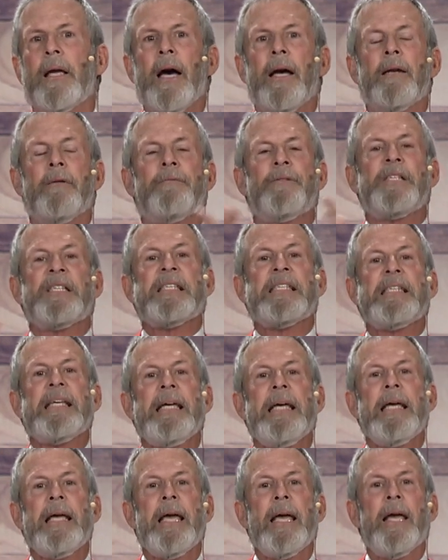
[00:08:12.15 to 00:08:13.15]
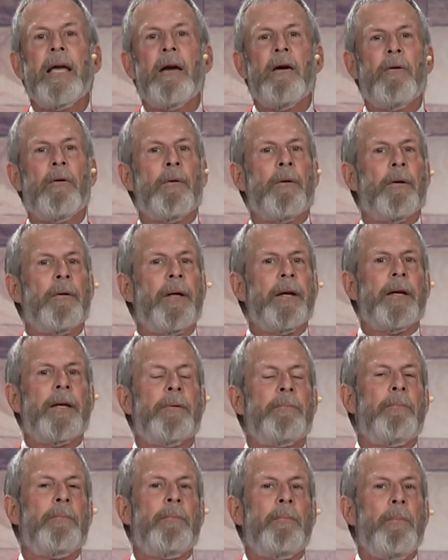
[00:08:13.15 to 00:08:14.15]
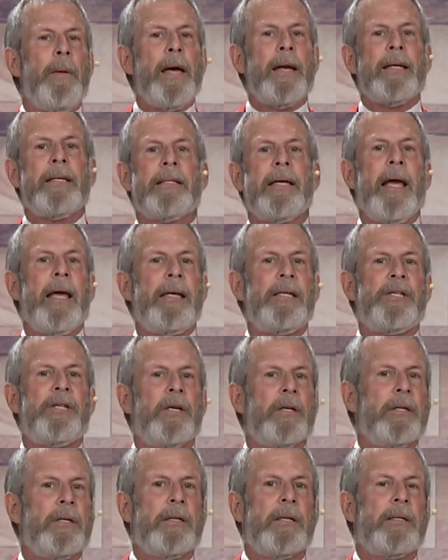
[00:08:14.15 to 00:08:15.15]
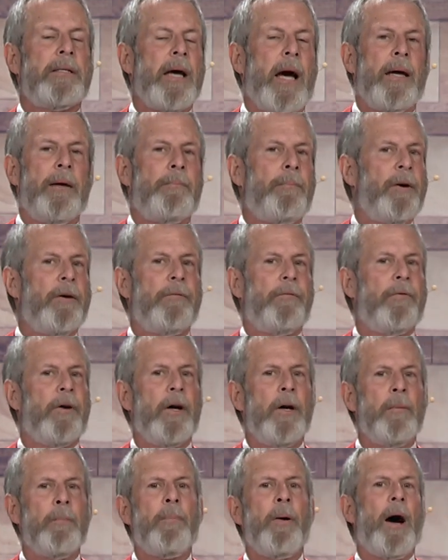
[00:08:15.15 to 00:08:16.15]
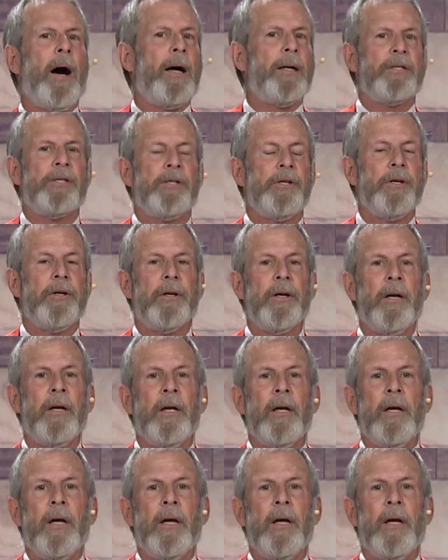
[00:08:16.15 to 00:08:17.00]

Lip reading: kind of singing or in a meditation type of posture.